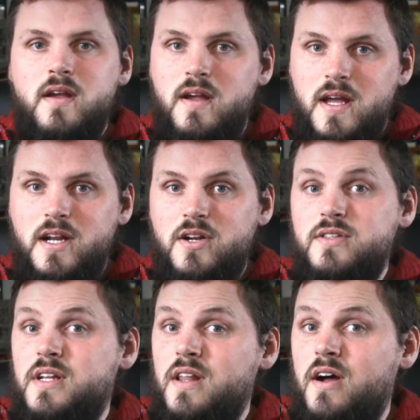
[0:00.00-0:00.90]
It includes
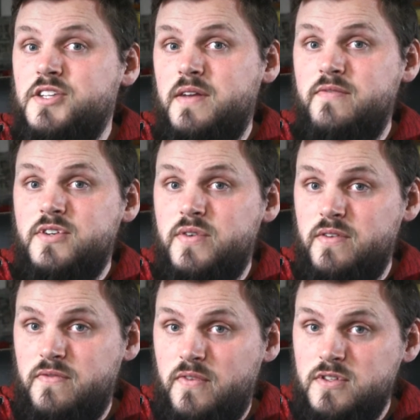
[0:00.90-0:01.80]
a large inventory
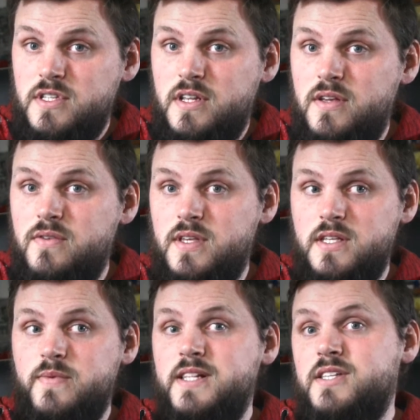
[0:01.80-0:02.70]
of fonts to use,
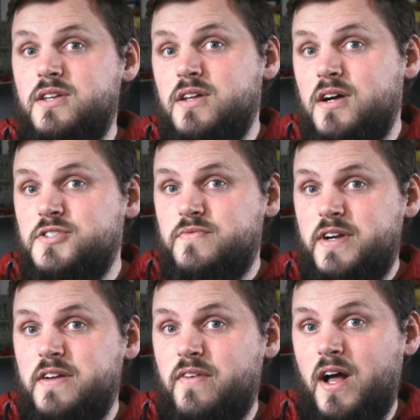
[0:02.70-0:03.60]
as well as a large
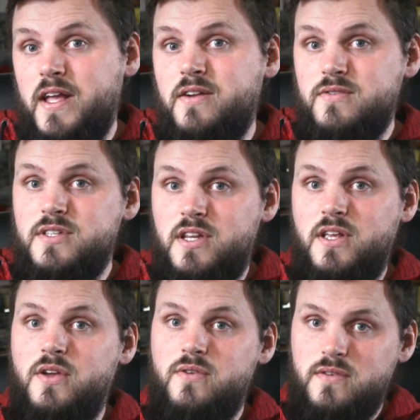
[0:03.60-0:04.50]
array of icons to
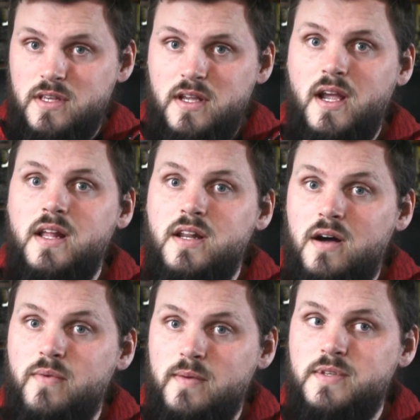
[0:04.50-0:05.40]
use in
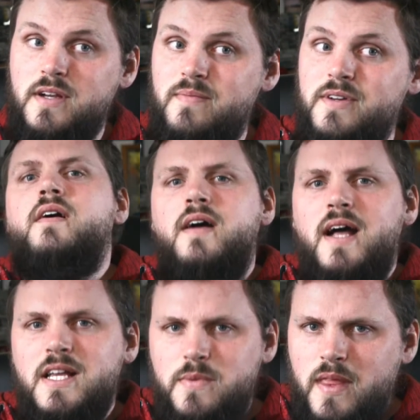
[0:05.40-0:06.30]
our website builds.
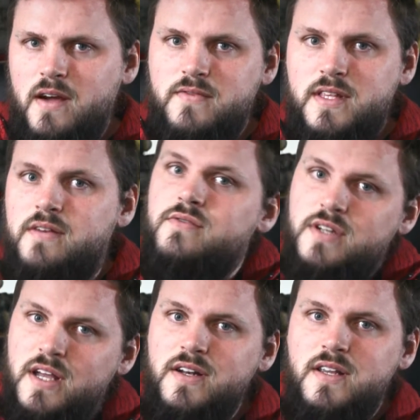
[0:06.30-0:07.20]
As with the others, there are
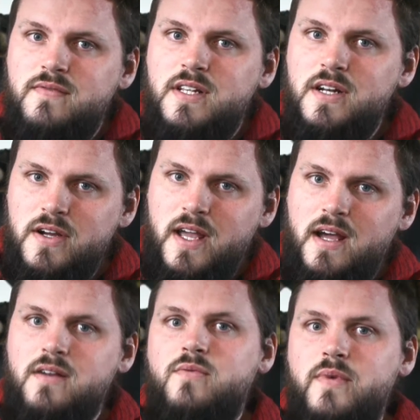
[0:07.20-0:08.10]
alternatives to look
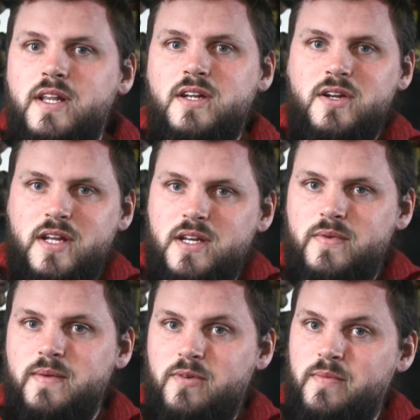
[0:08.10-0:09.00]
at when you're looking to
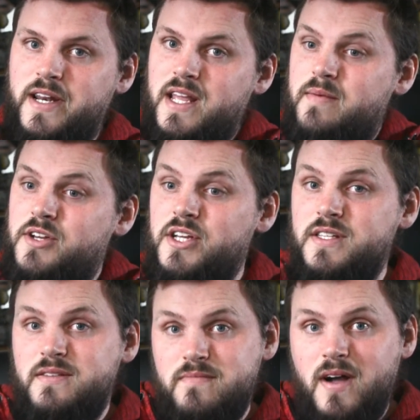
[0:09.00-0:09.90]
implement
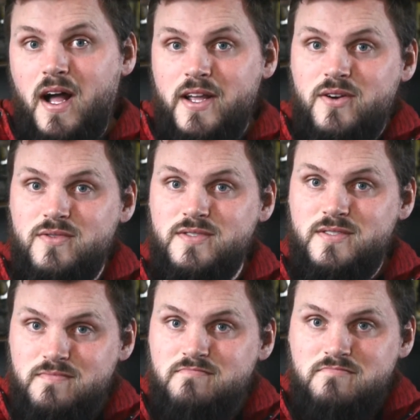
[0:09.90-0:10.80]
images,
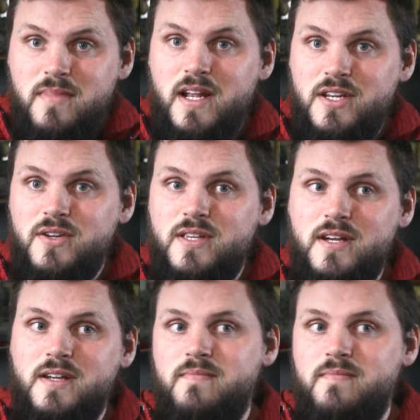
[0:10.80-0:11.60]
icons into your site.